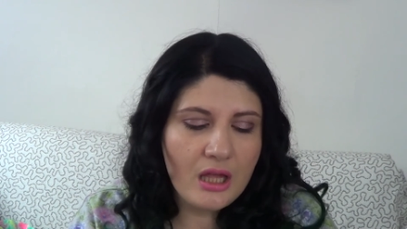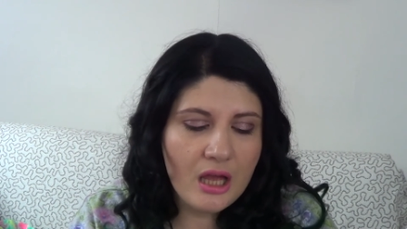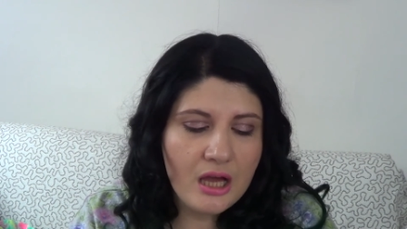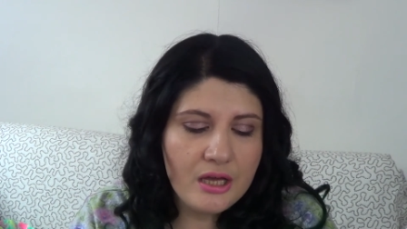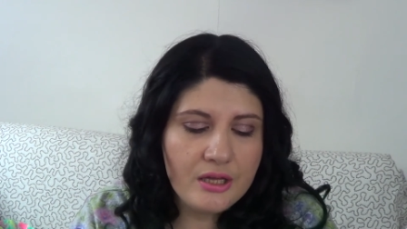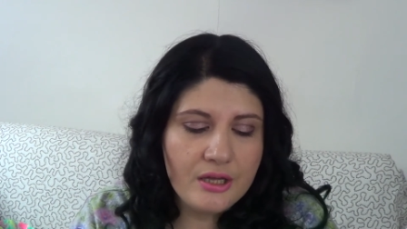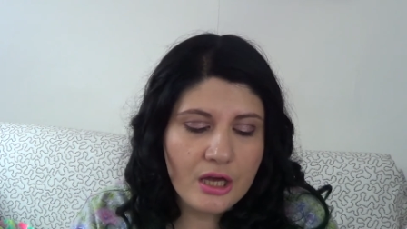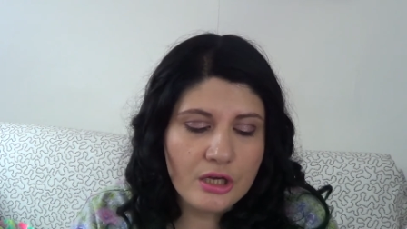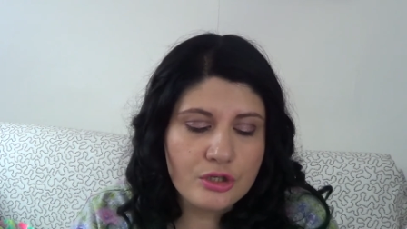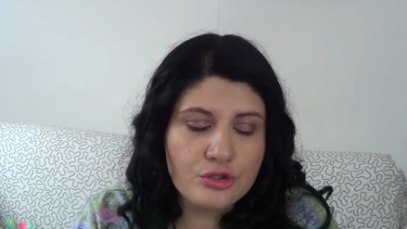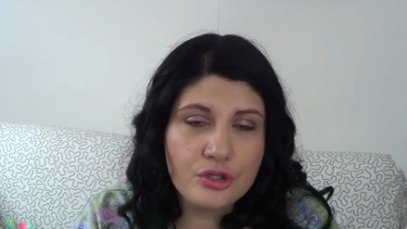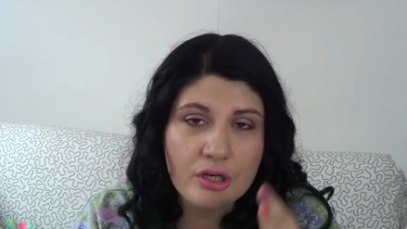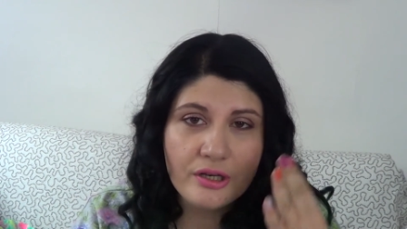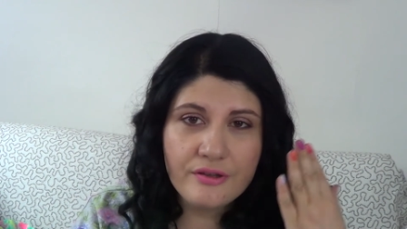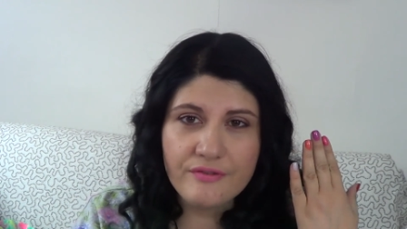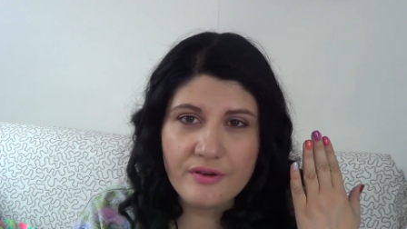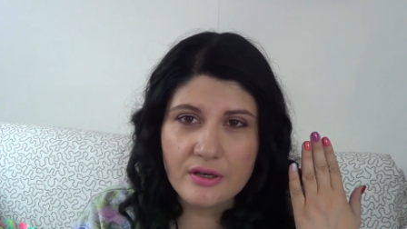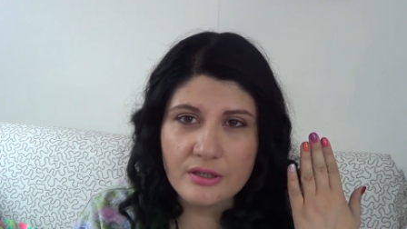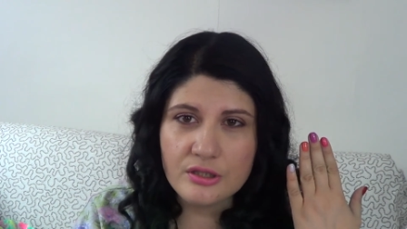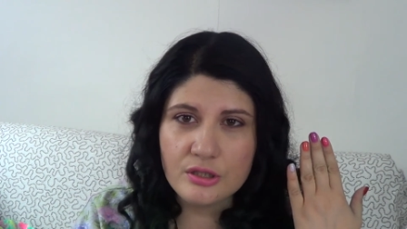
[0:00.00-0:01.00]
I actually
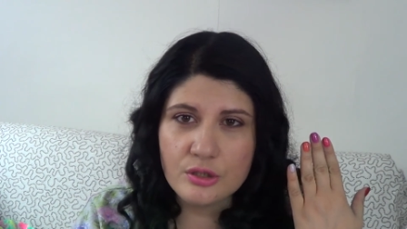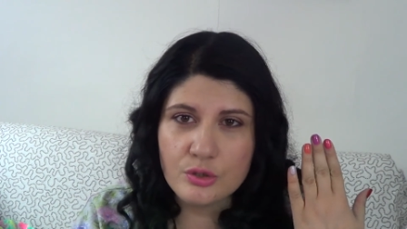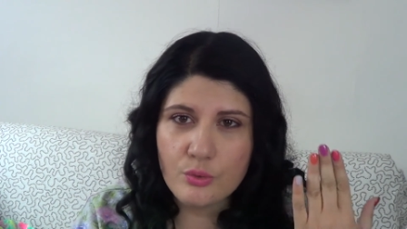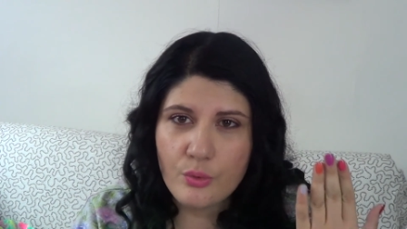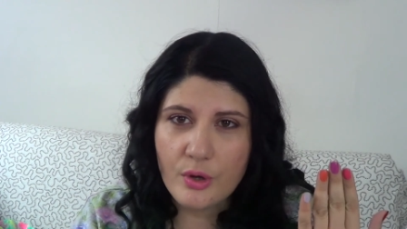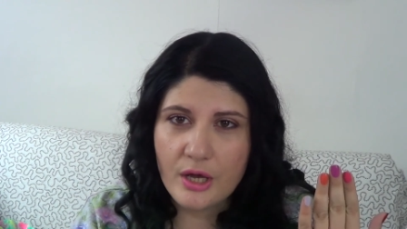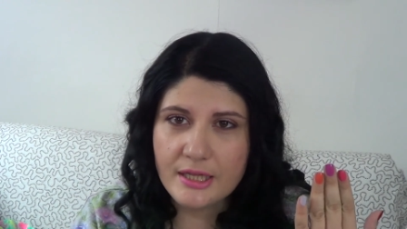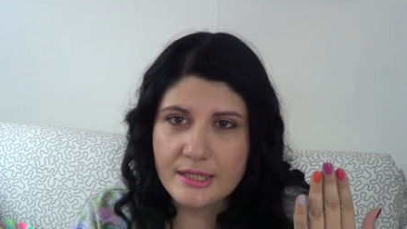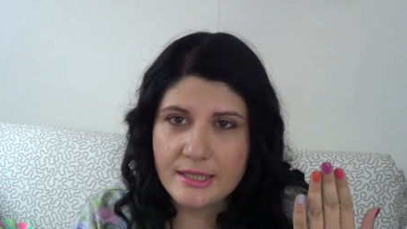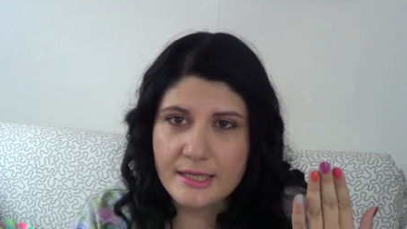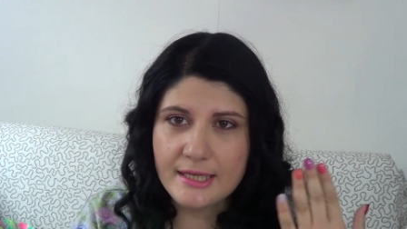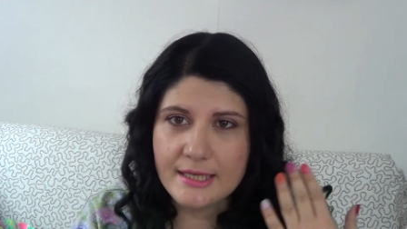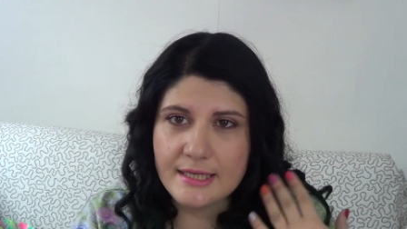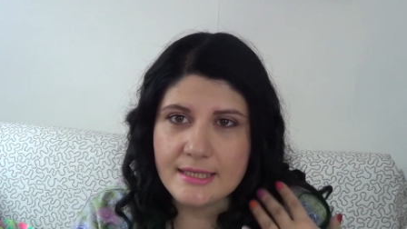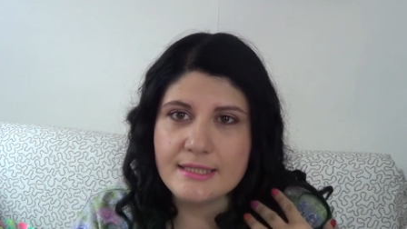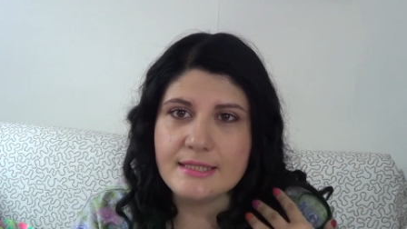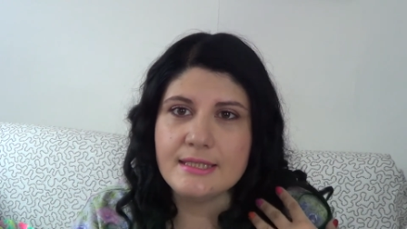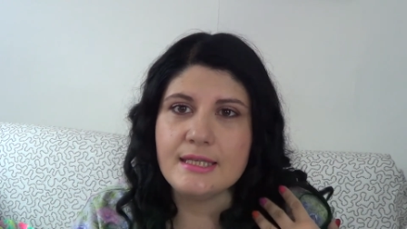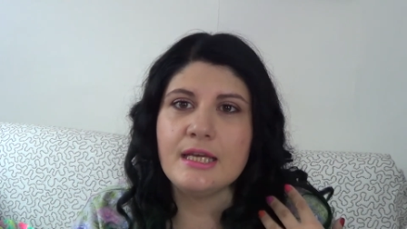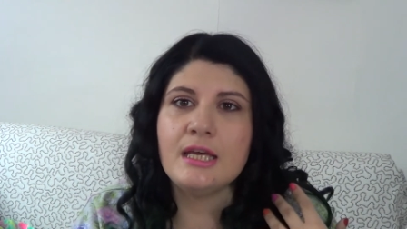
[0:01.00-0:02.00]
find it quite
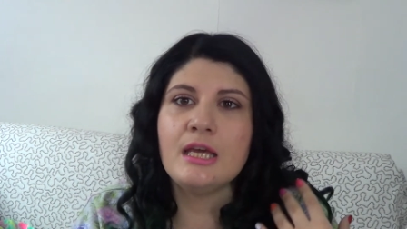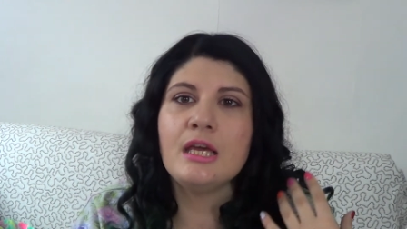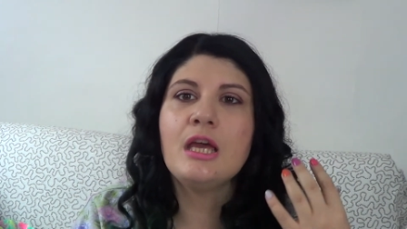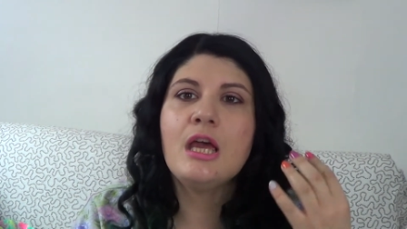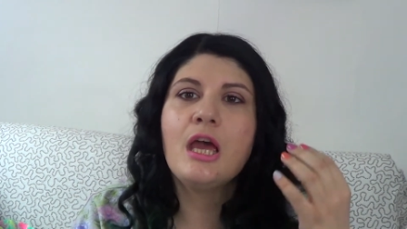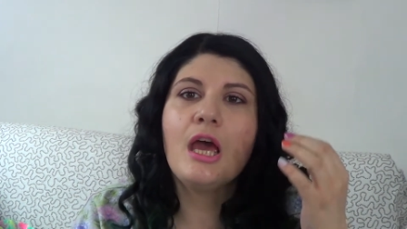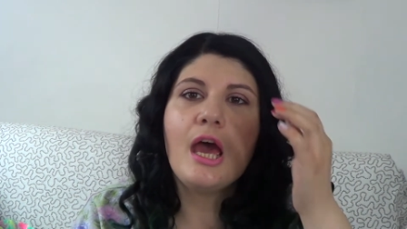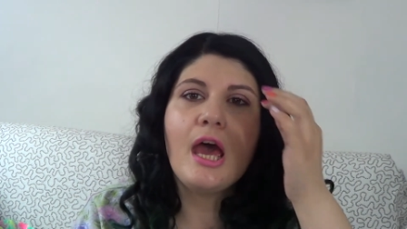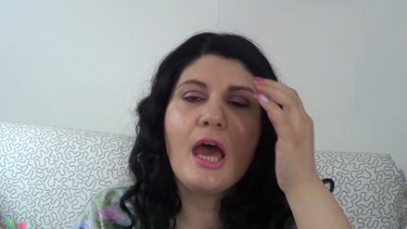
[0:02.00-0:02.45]
easy,